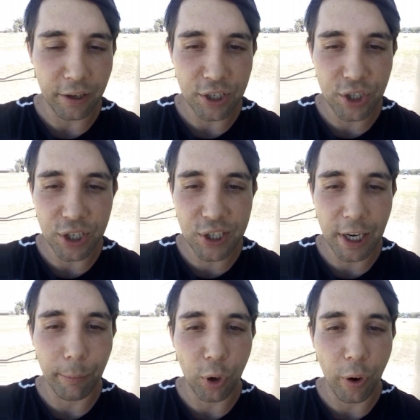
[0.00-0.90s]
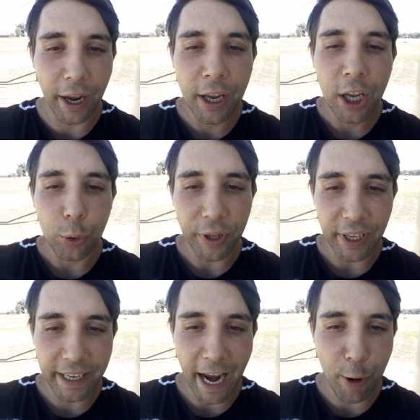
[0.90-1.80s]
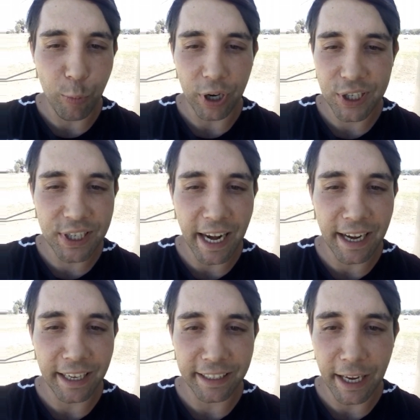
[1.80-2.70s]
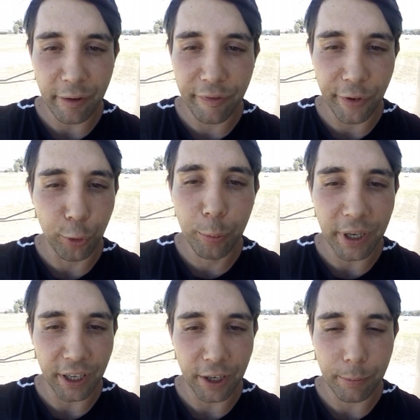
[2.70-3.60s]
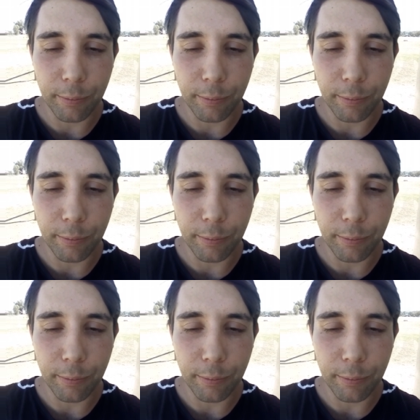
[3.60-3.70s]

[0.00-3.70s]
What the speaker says: It's just some guy with a camera standing there filming it,